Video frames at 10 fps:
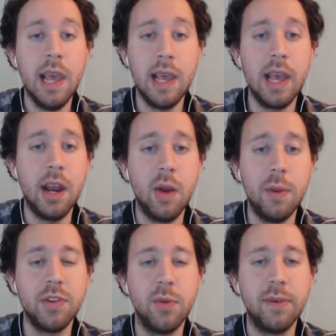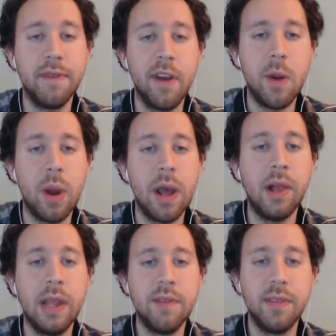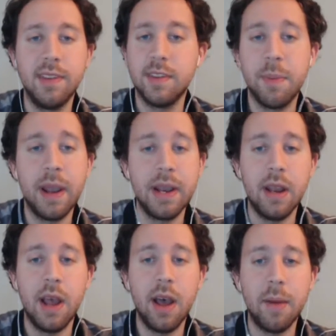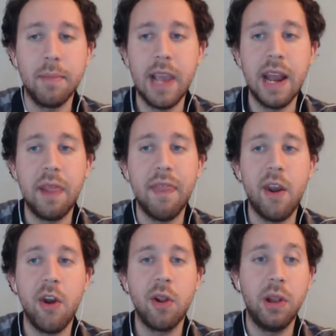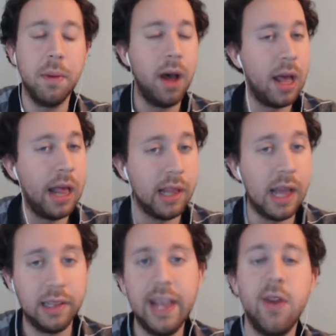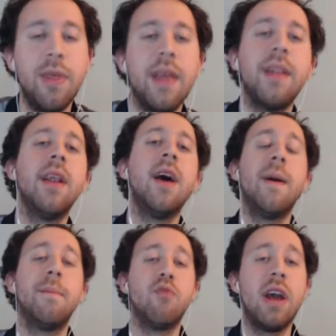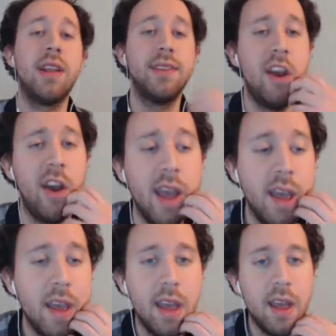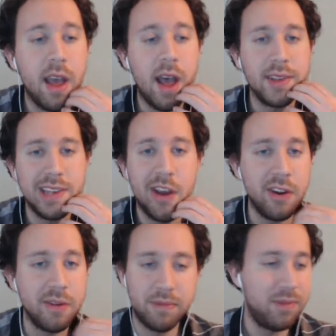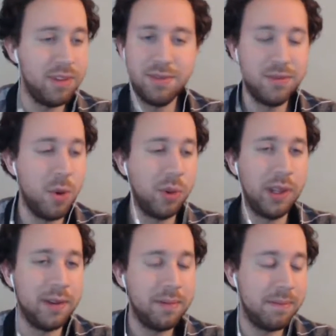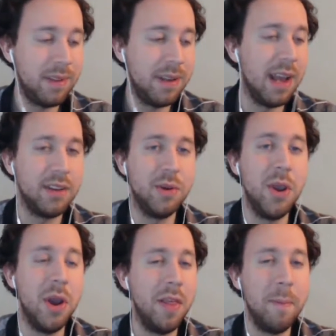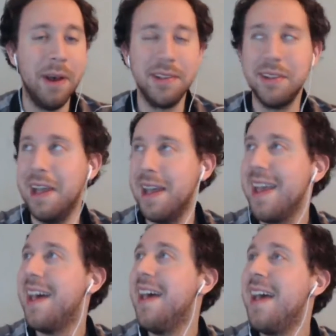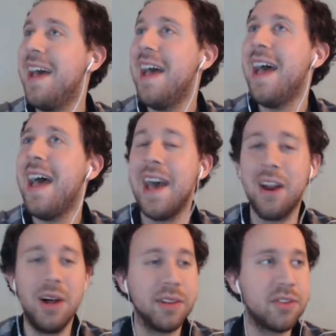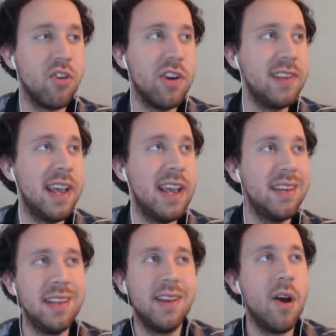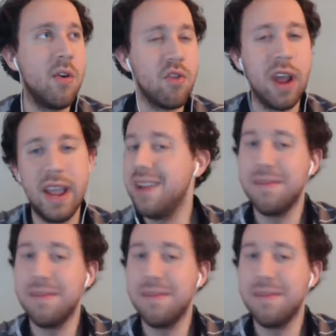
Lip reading: I know. He was doing very well, even despite getting there a lot later than Brad and Sarah. Sarah just totally did not do good at the puzzle at all. Troyzan did all right.